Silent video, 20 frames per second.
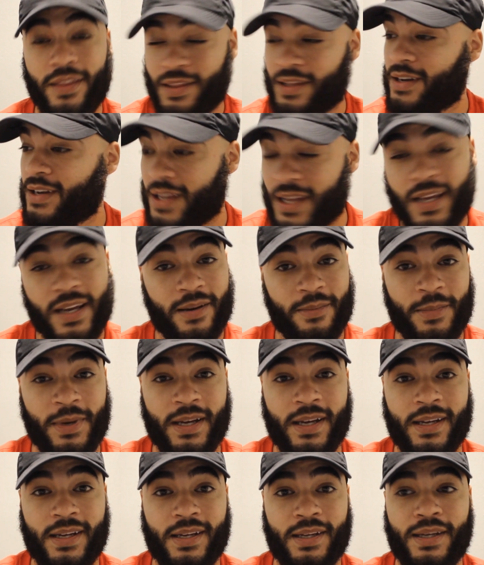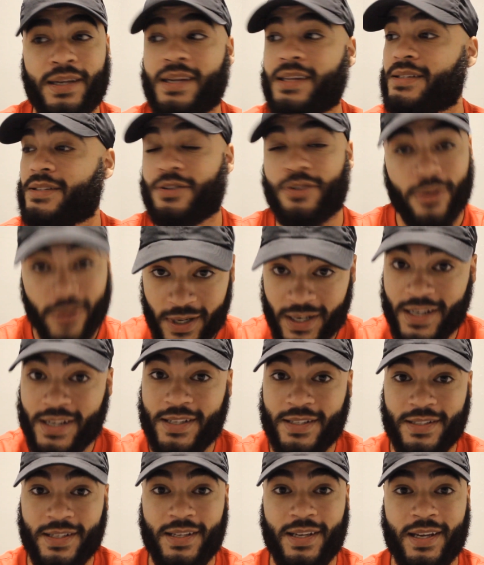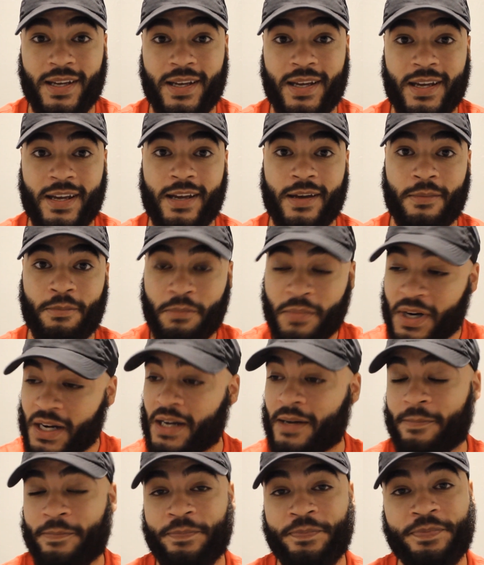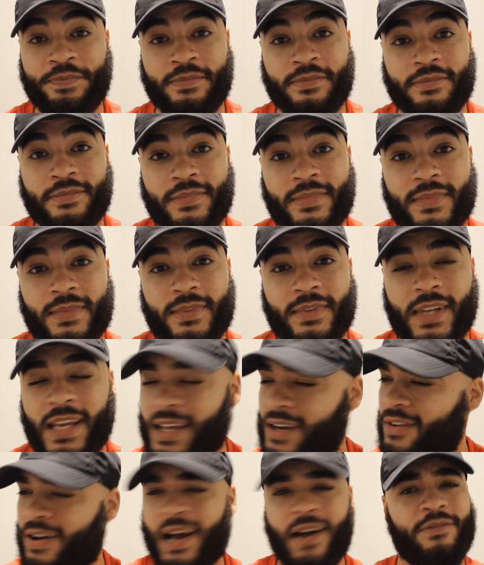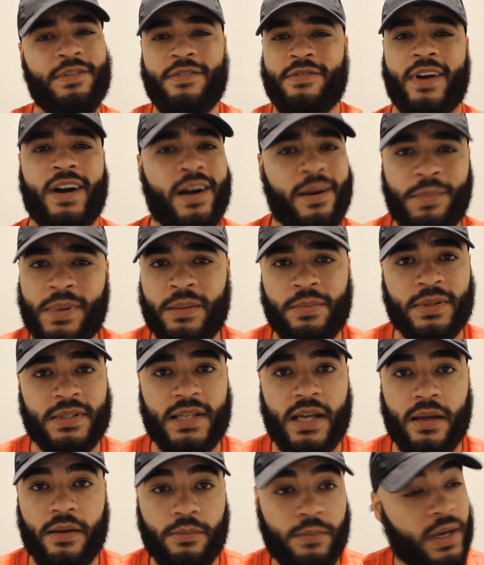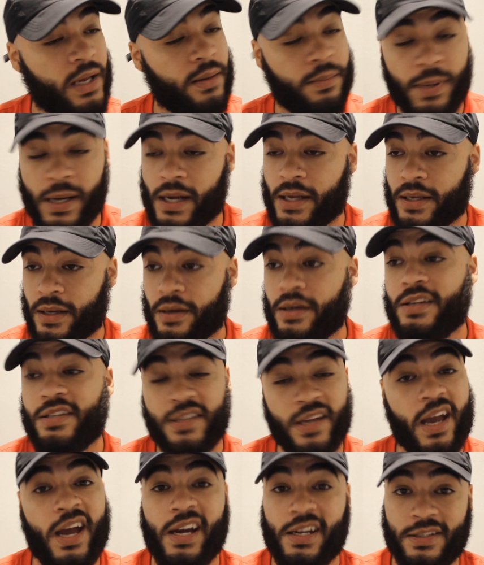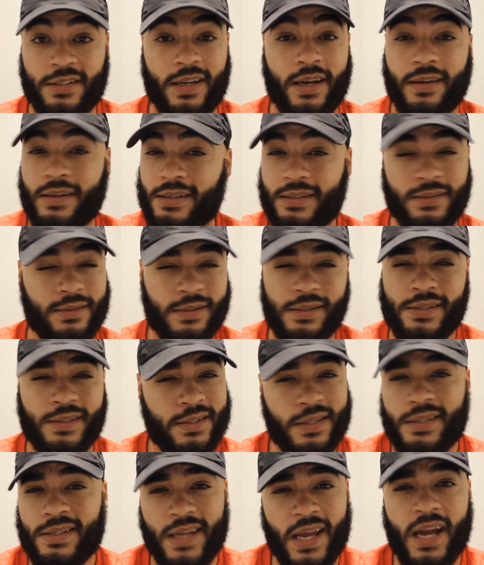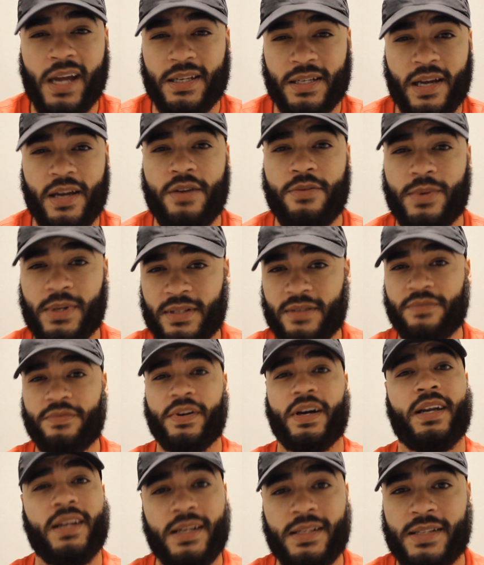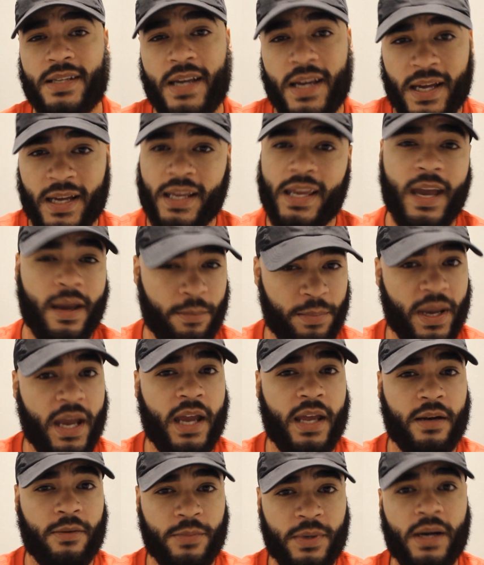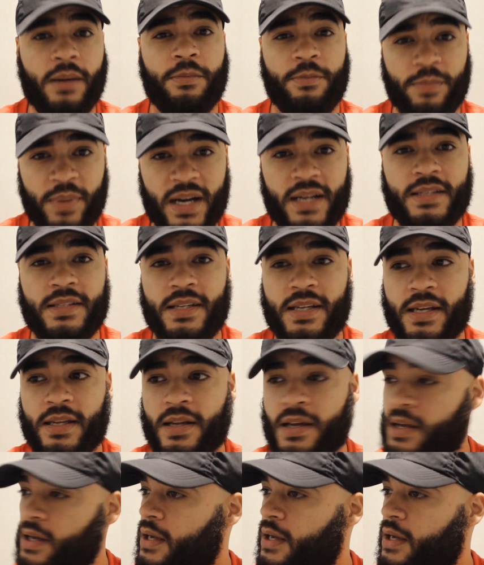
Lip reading: than him. It's crazy. But, I've even heard people say, Manny Pacquiao, he's cashing out. This is his cash out. He wants to fund his campaign to run for president.